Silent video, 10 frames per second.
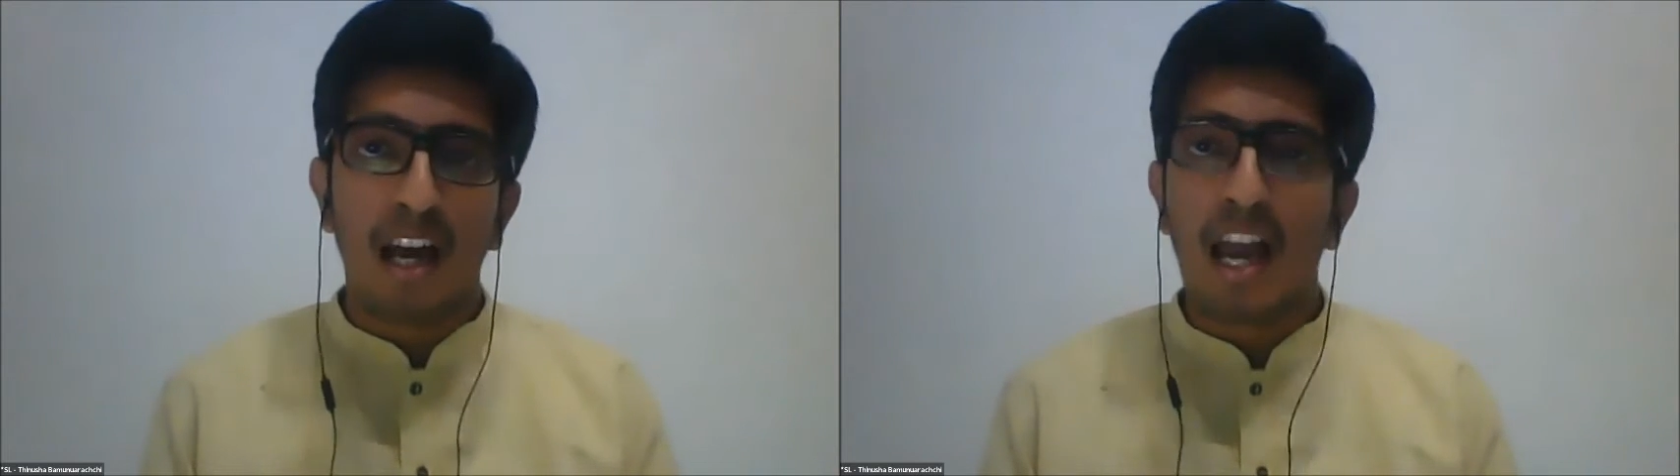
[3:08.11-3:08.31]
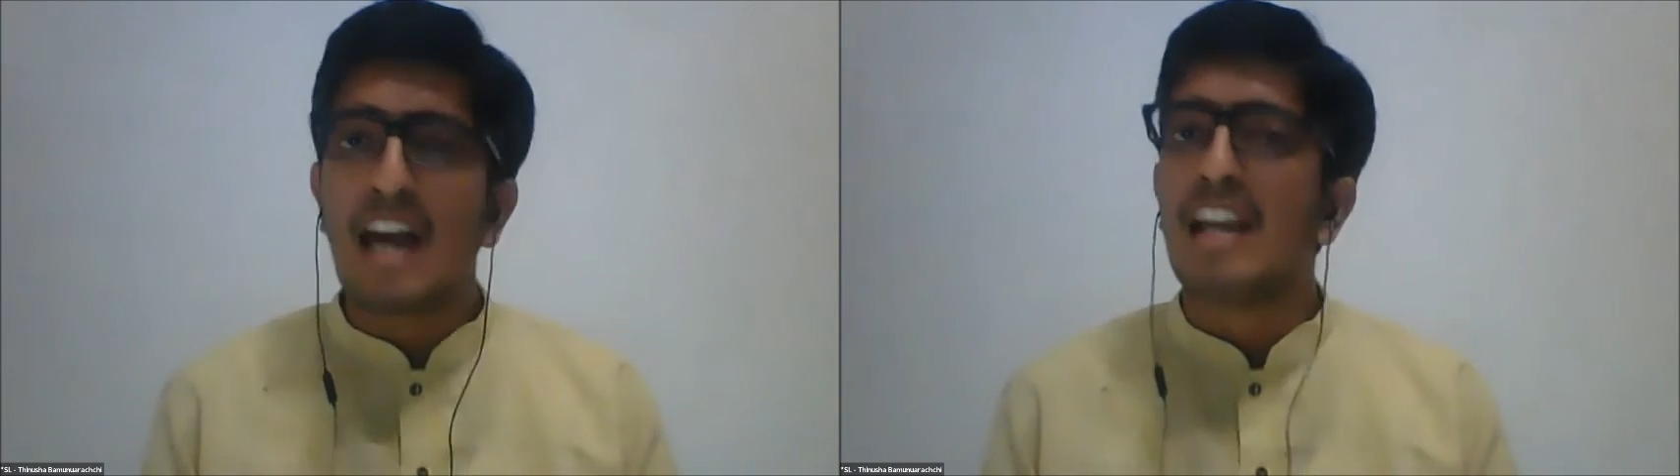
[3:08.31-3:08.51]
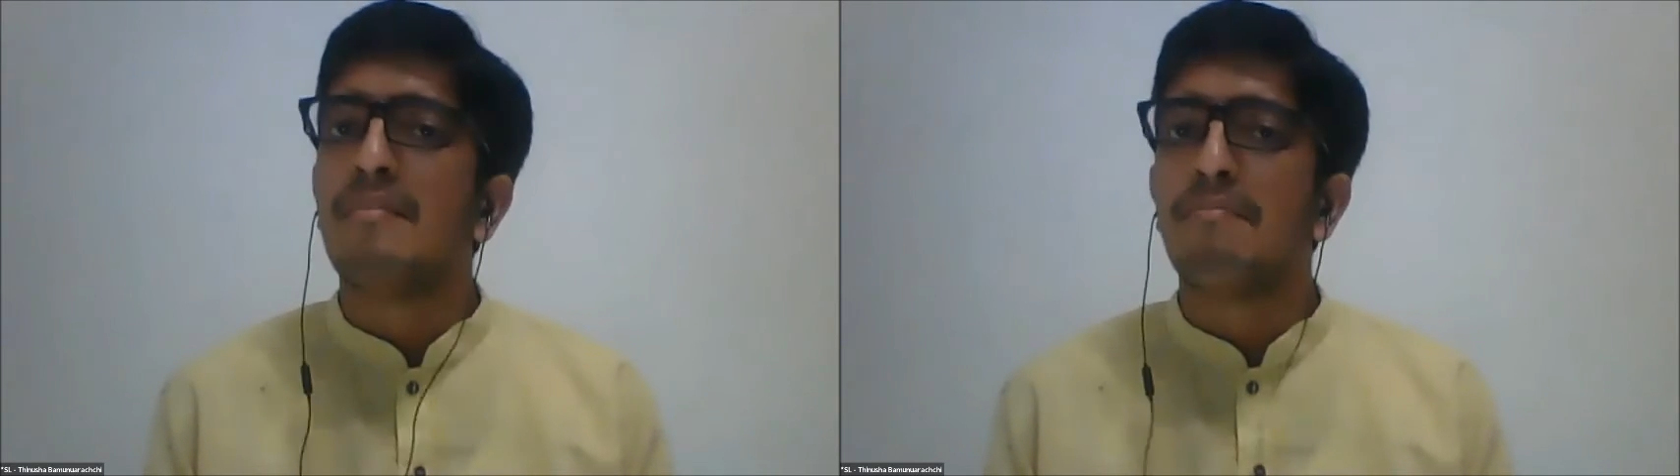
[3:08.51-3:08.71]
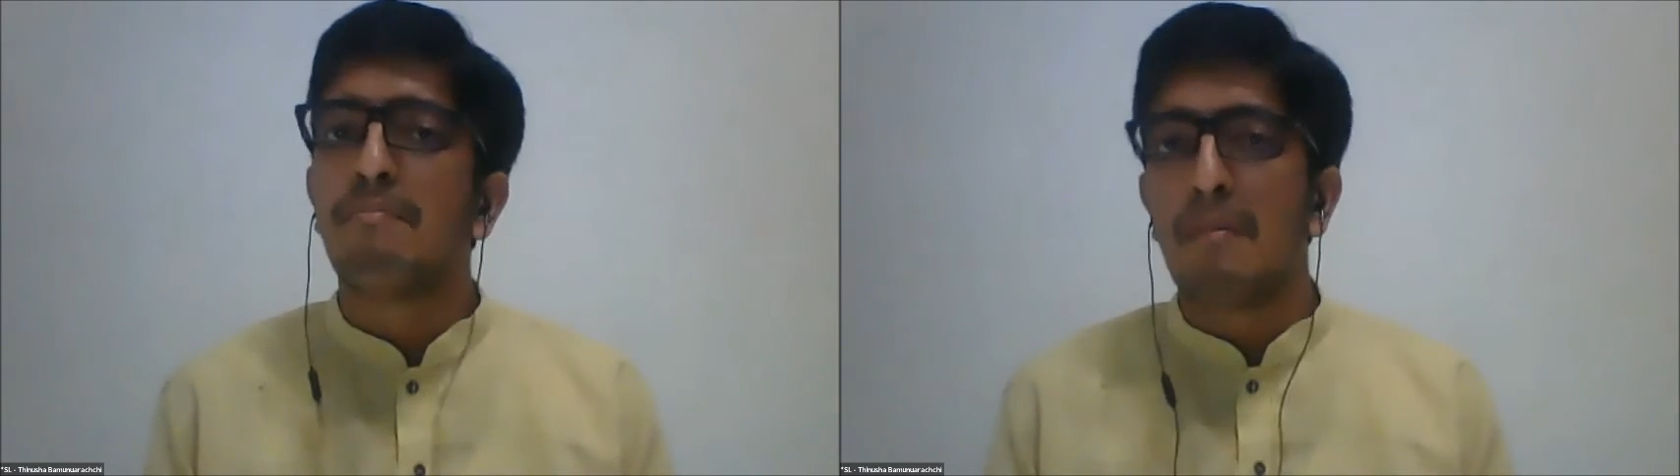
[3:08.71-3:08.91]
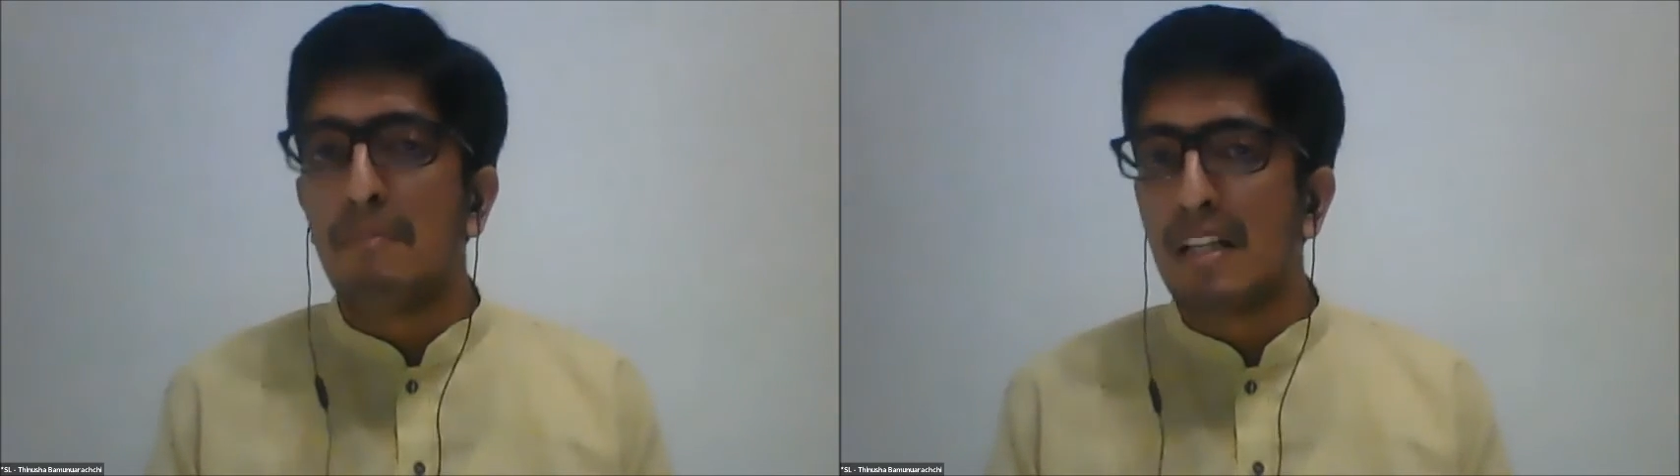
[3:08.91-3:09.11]
and
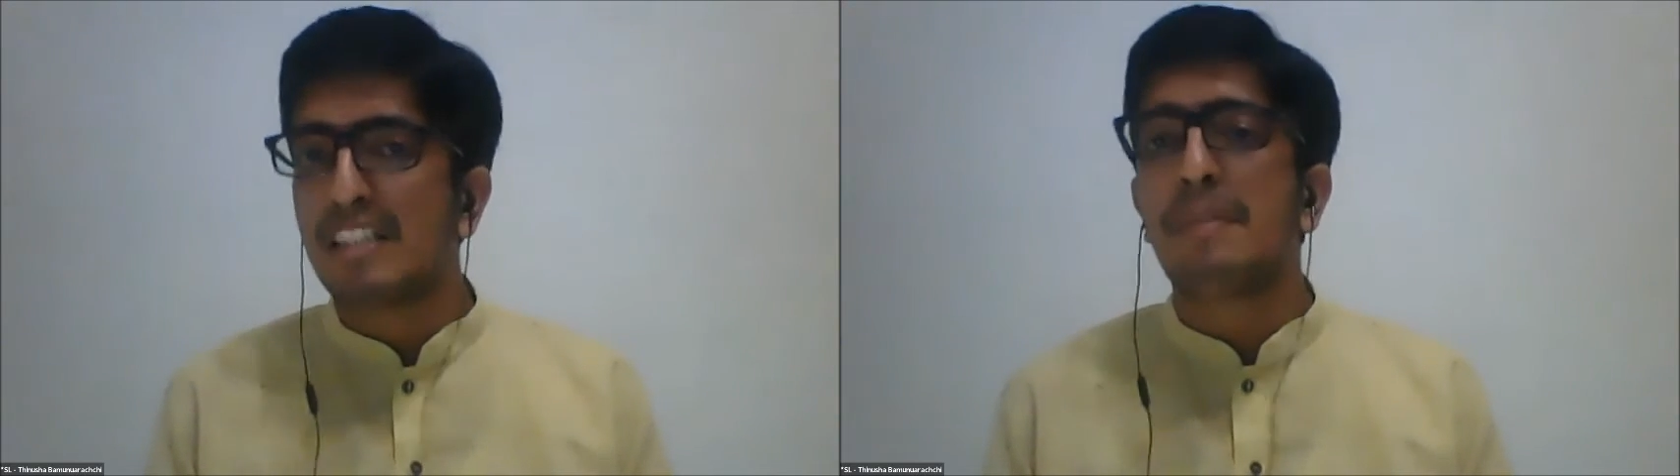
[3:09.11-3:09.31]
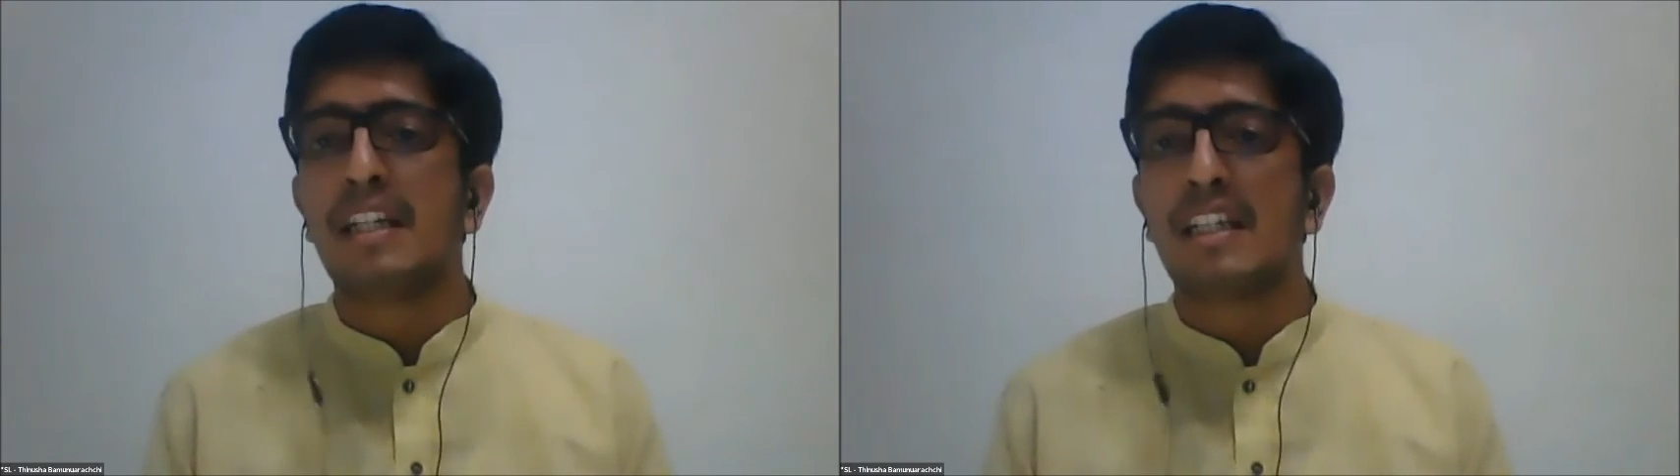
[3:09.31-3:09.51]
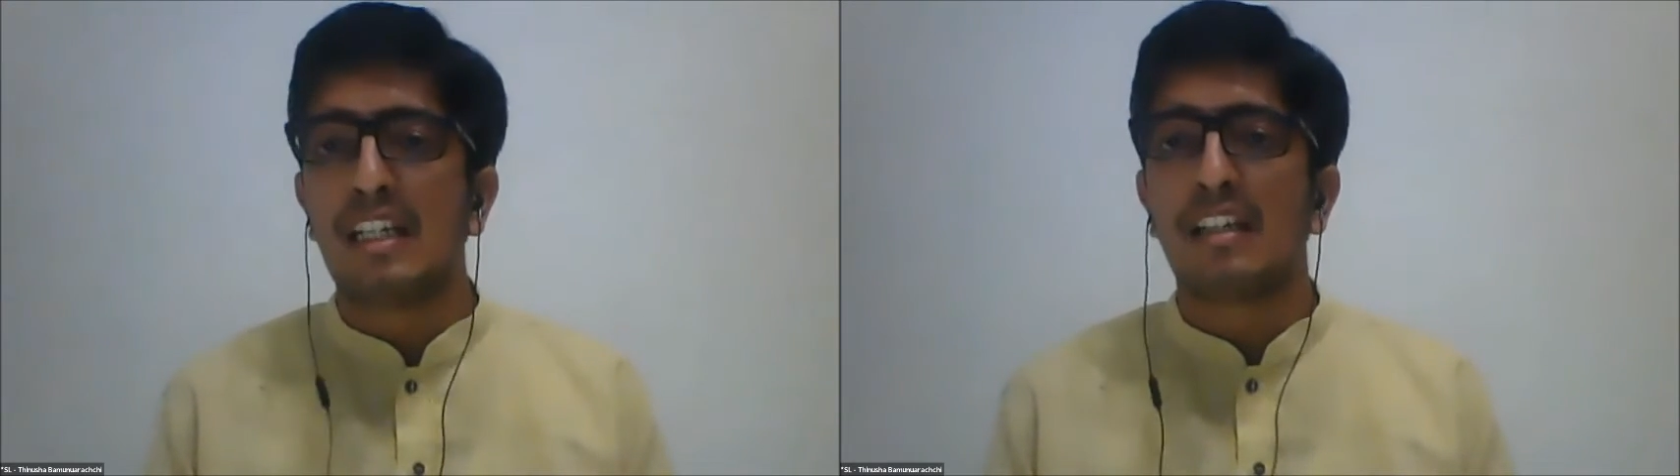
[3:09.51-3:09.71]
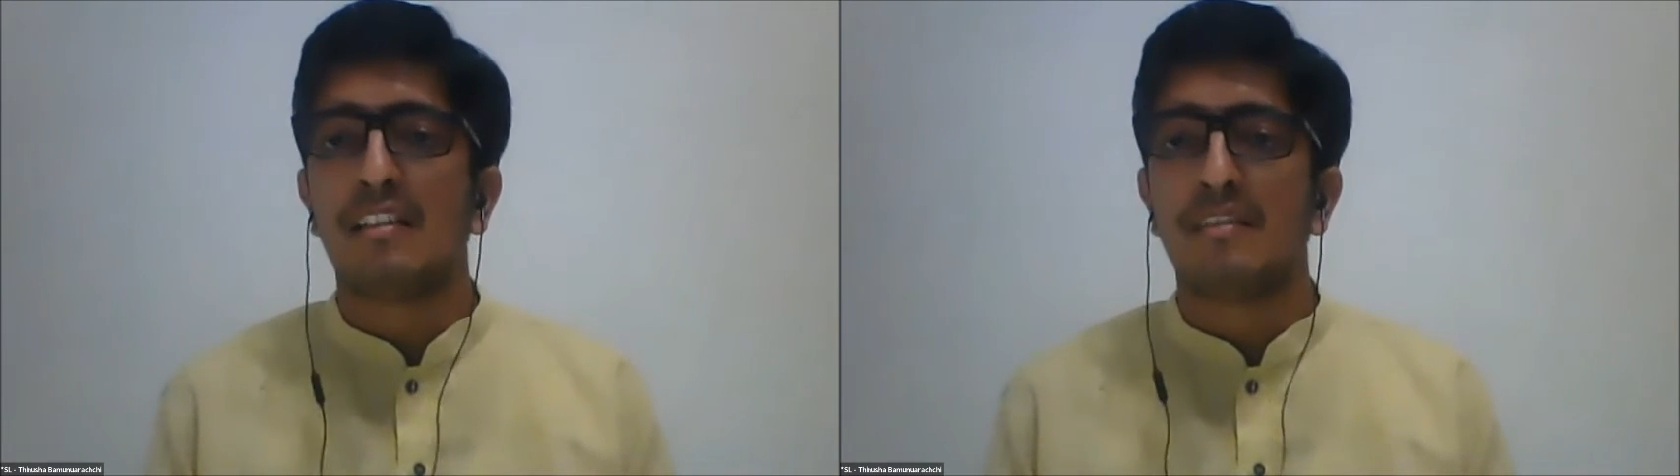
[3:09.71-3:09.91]
public speaking.